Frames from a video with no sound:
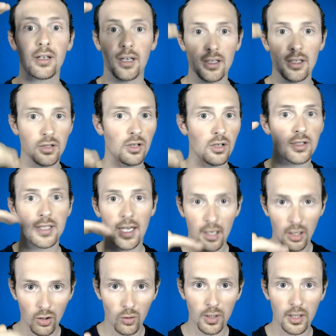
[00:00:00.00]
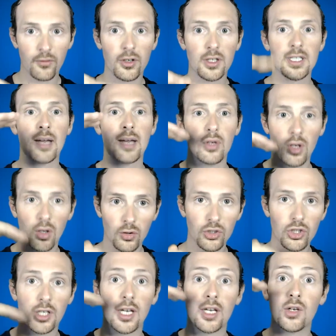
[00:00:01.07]
as you go. You start lower the first time you launch
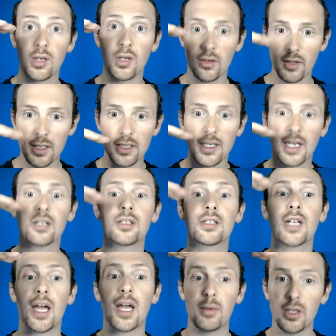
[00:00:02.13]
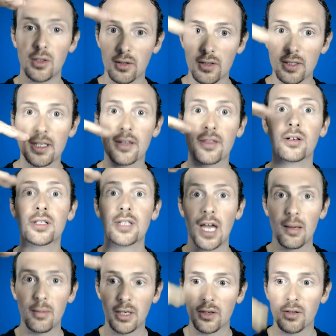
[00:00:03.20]
and then you increase the second time and increase the third
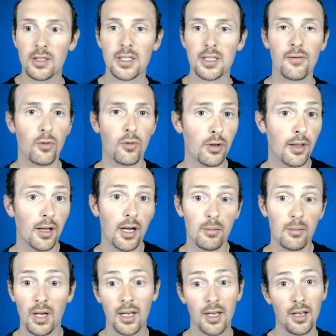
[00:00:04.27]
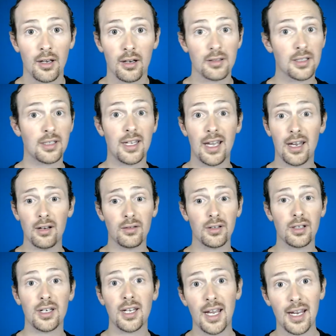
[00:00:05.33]
time and increase the fourth time. Because at the end of the
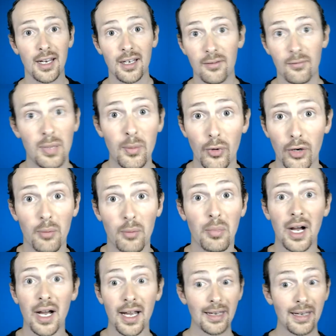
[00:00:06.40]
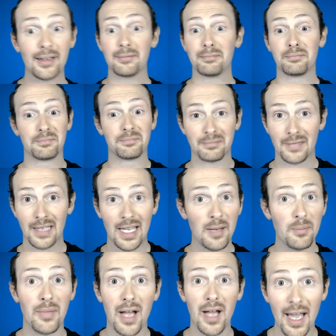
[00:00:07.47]
day, people are buying, let
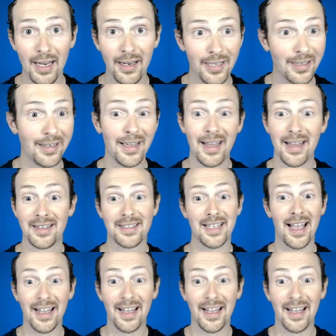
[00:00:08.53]
them buy. So